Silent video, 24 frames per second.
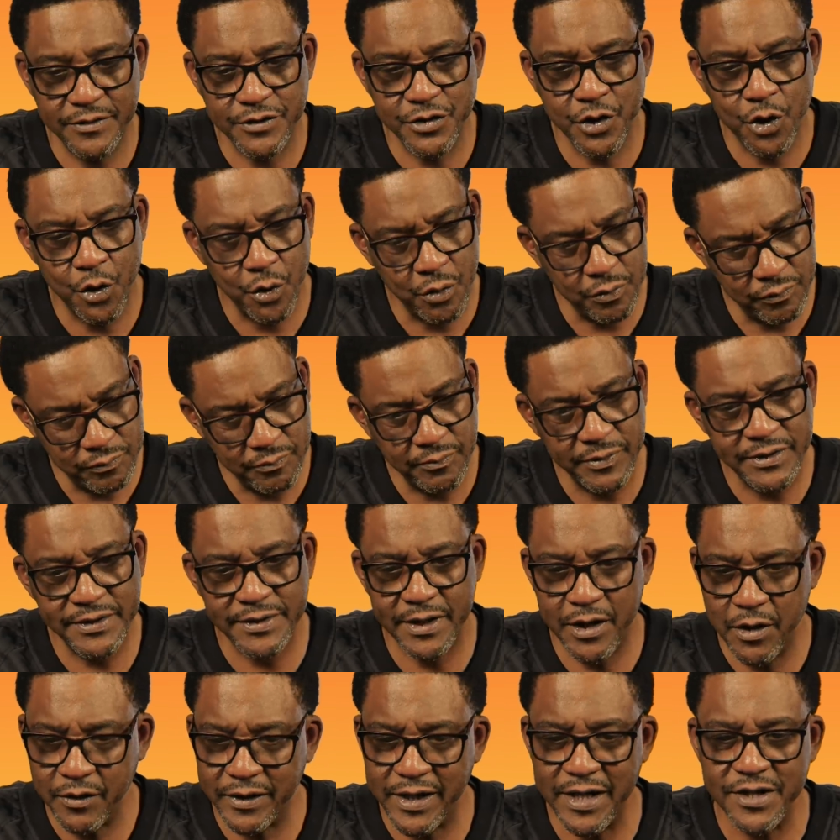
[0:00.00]
So we
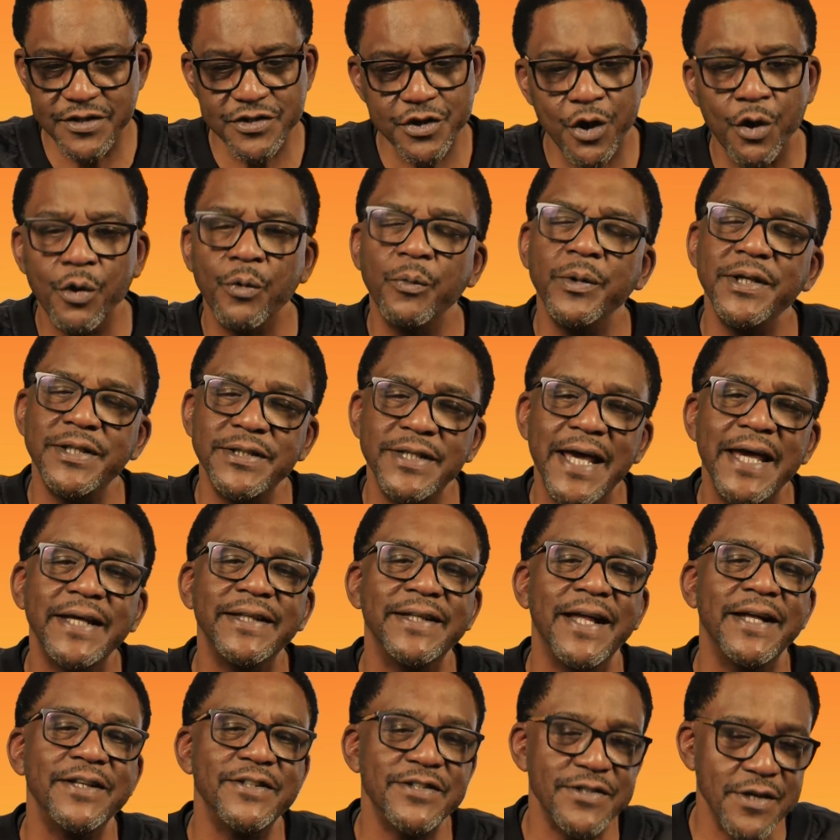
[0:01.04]
say, okay, so we
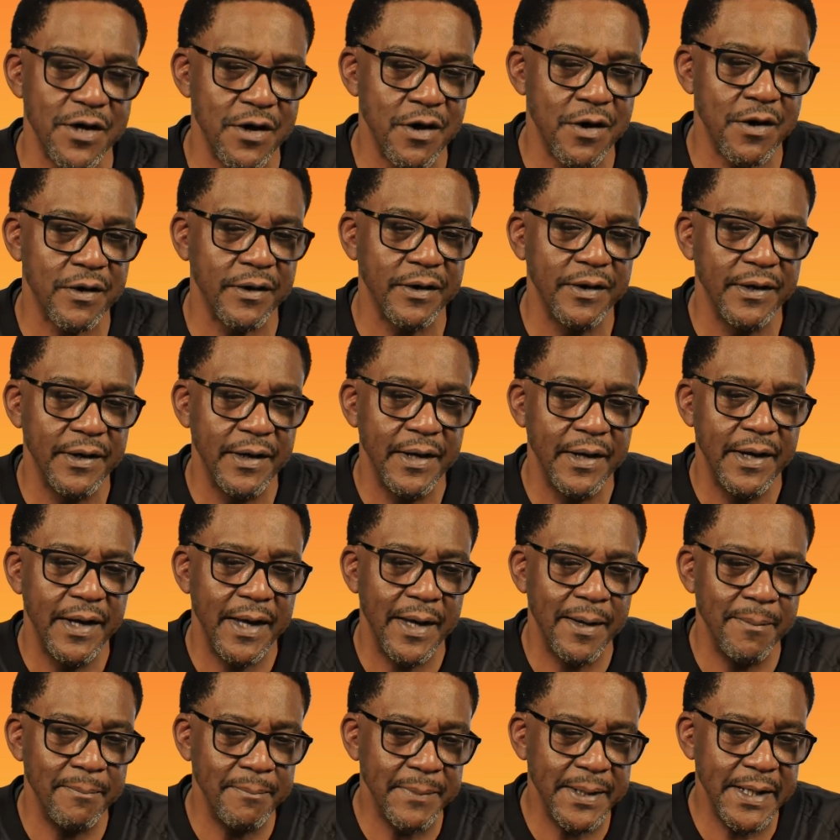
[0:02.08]
take that song,
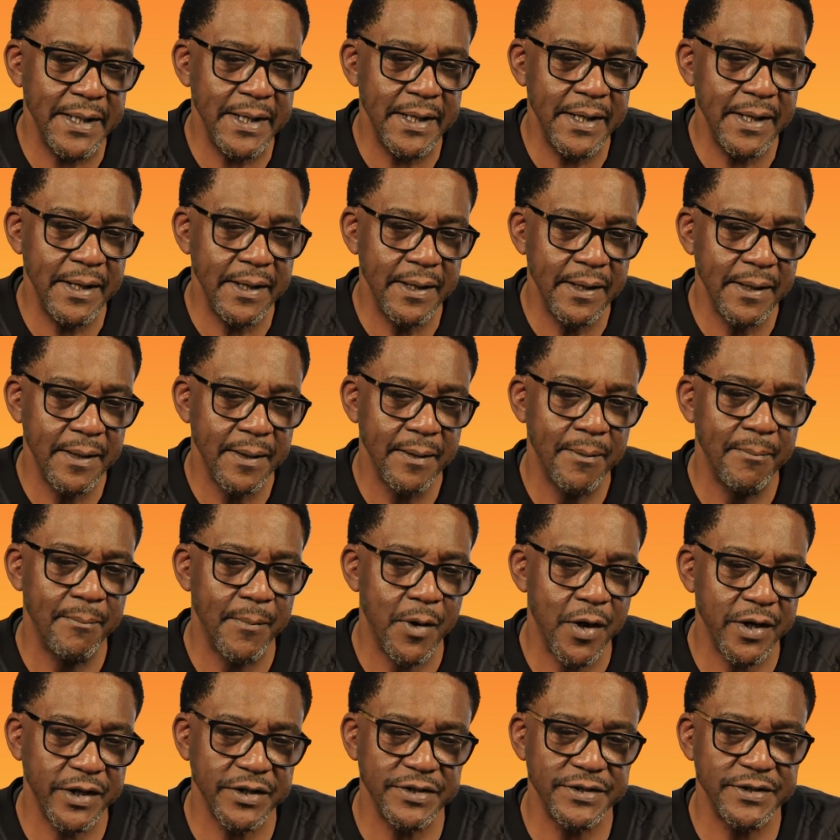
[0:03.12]
and me,
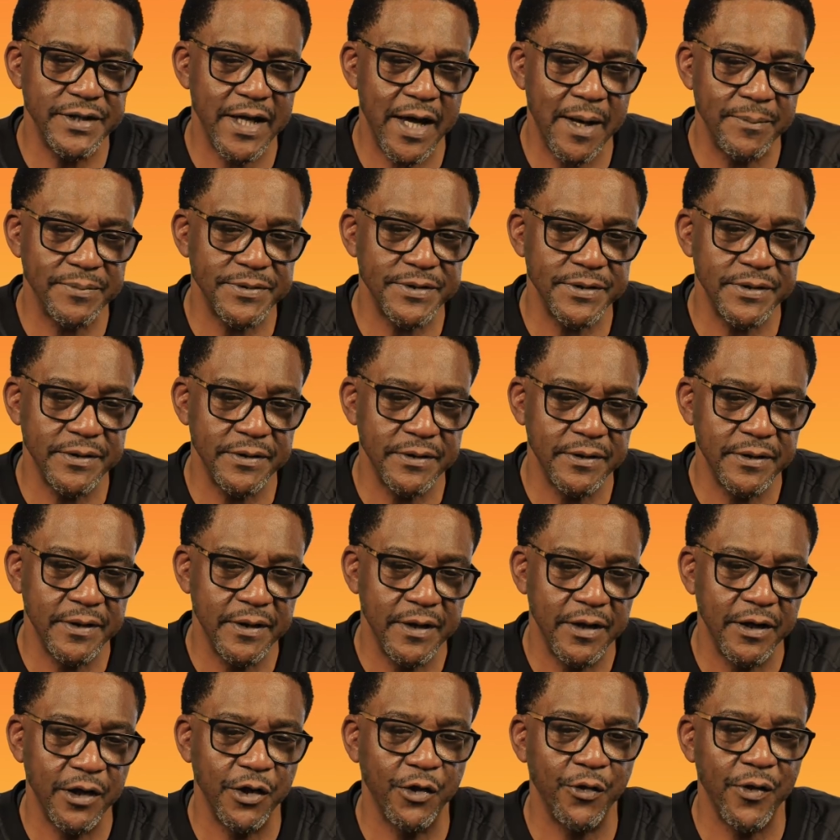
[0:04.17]
Marcus Thompson,
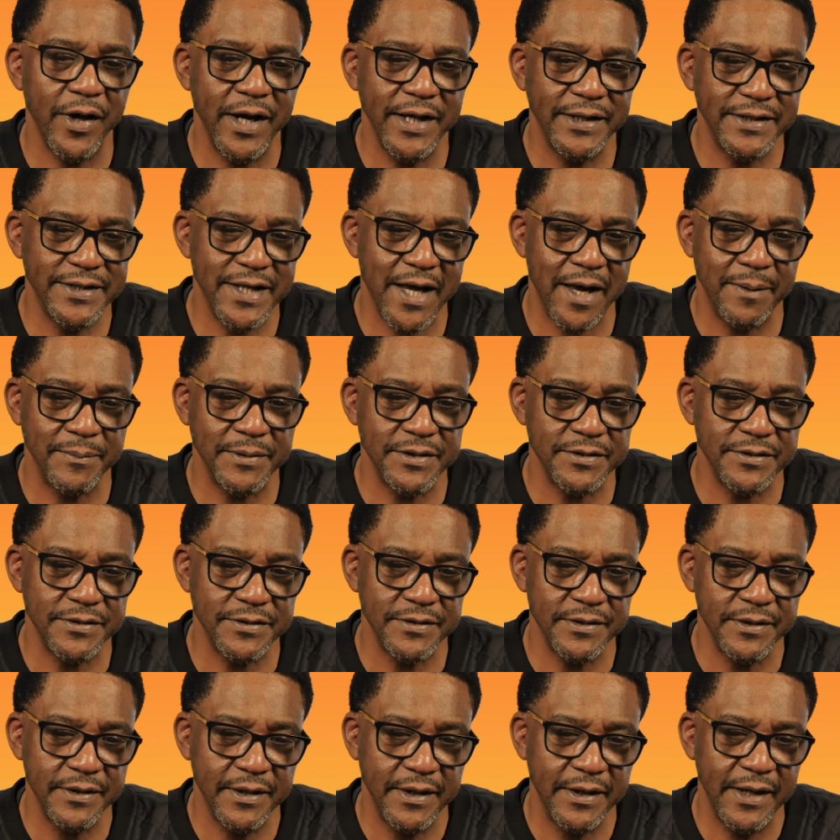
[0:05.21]
Greg Thomas,
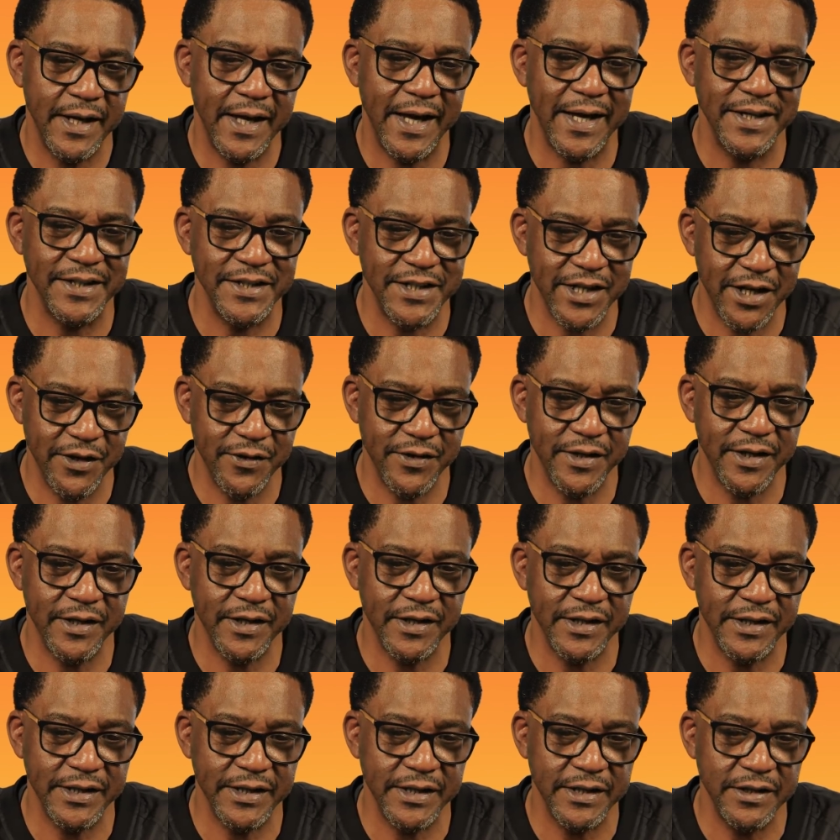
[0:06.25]
and Darian
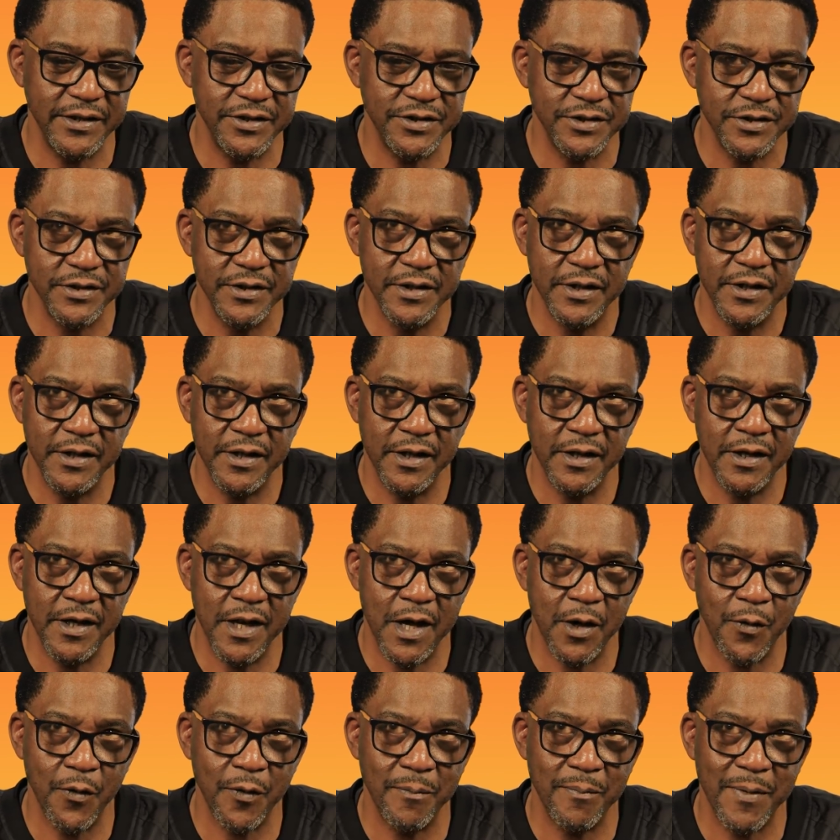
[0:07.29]
Cleage,
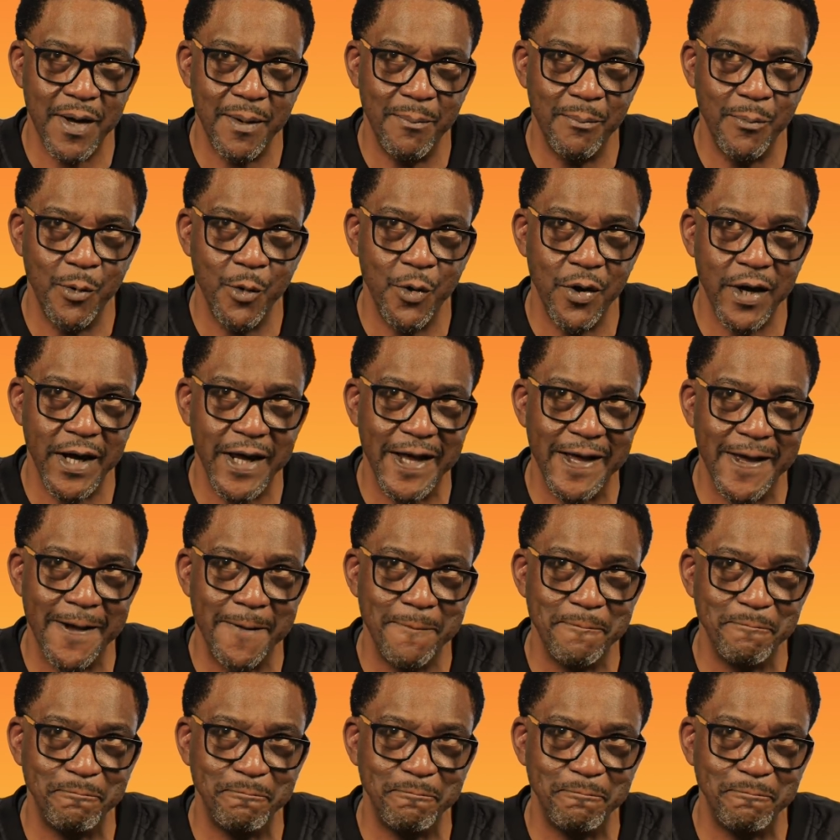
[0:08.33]
along with my boy